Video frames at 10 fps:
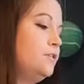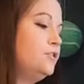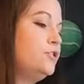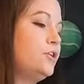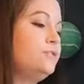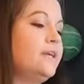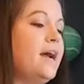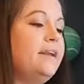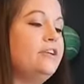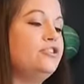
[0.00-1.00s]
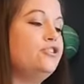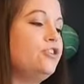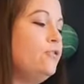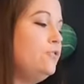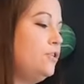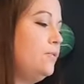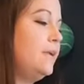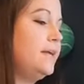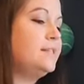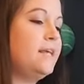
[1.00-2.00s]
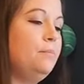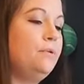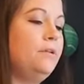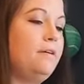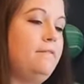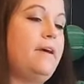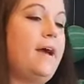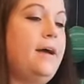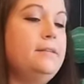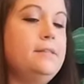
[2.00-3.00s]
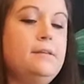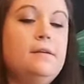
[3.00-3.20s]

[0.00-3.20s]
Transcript: So to kind of show you an example of that,